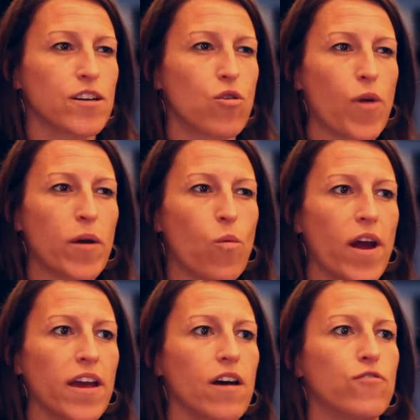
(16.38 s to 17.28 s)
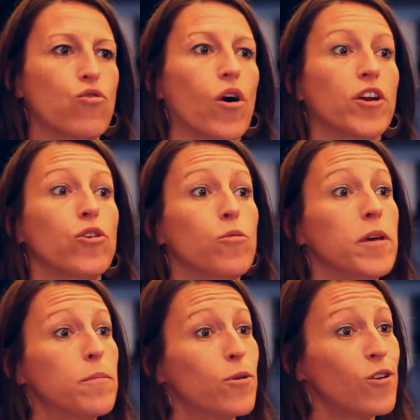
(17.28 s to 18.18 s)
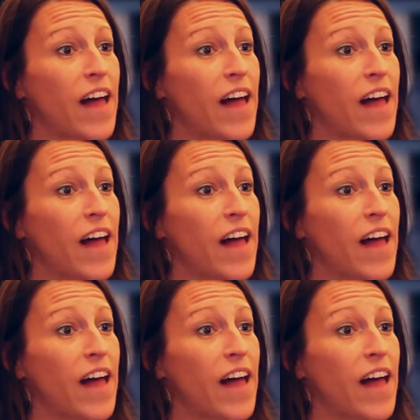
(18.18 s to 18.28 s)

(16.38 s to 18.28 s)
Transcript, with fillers: a great way of drawing new people